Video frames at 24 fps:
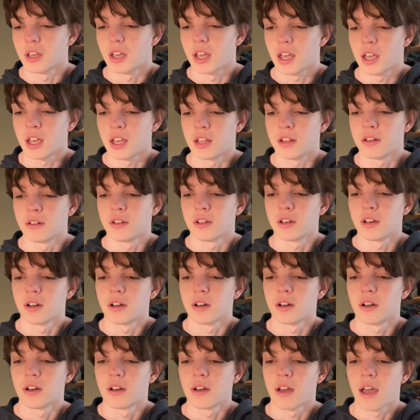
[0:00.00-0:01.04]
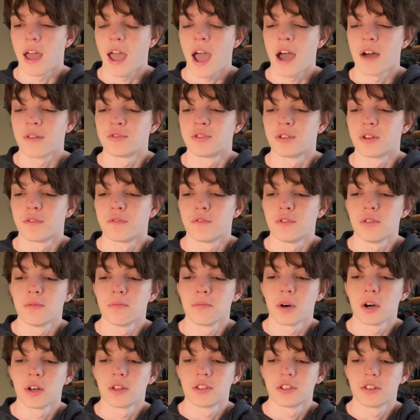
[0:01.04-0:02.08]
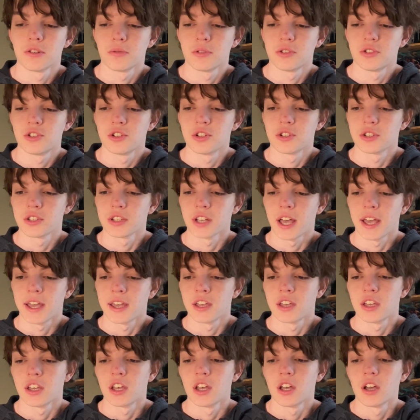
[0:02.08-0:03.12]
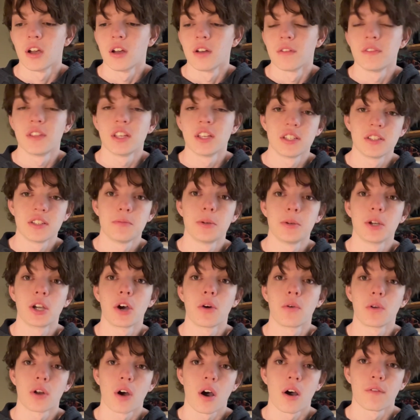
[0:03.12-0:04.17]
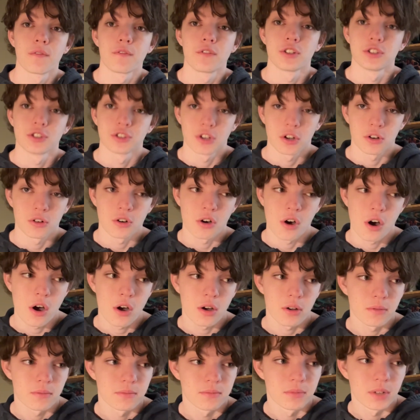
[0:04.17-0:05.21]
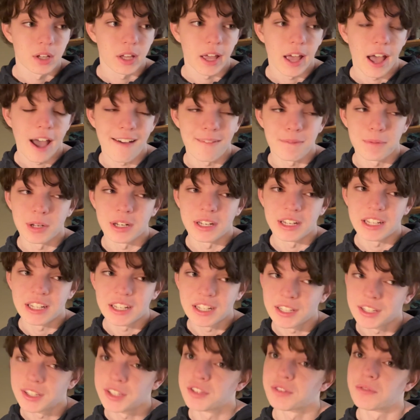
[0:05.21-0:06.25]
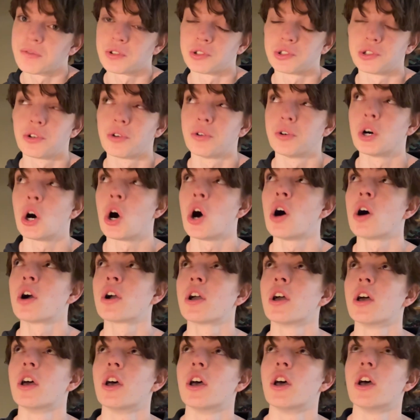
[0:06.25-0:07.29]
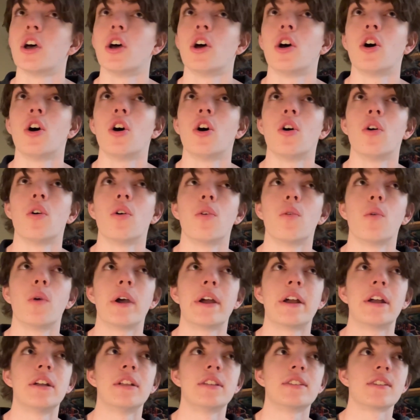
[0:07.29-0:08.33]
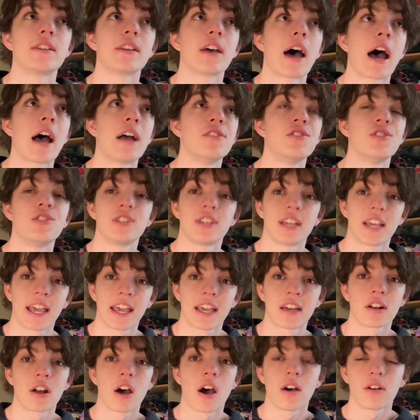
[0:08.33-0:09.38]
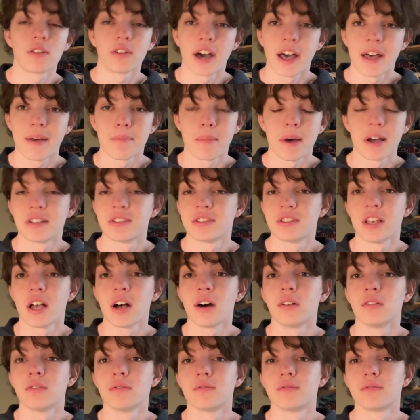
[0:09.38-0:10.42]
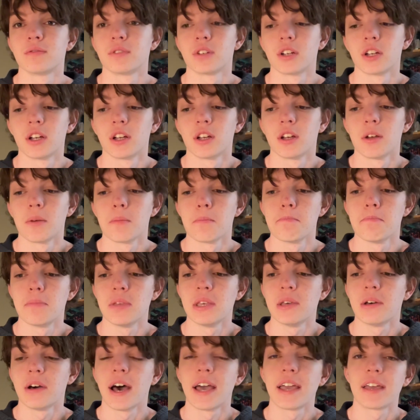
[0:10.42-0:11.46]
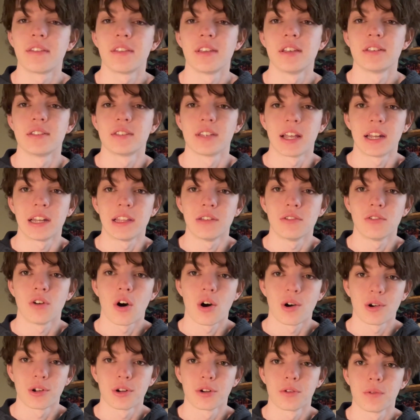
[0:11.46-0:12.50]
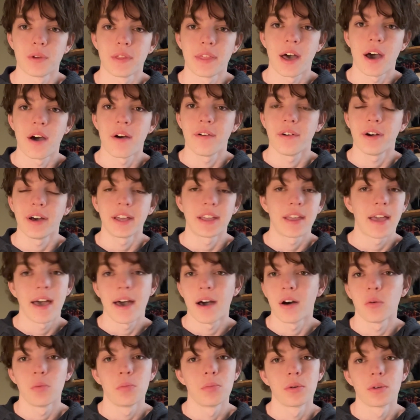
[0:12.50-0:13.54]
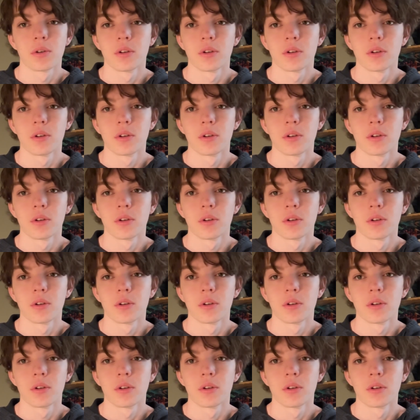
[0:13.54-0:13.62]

And after a few months, it was just like, this has been going on for so long. I've been needing this for so long, where I just cannot let myself be like this any longer without like help.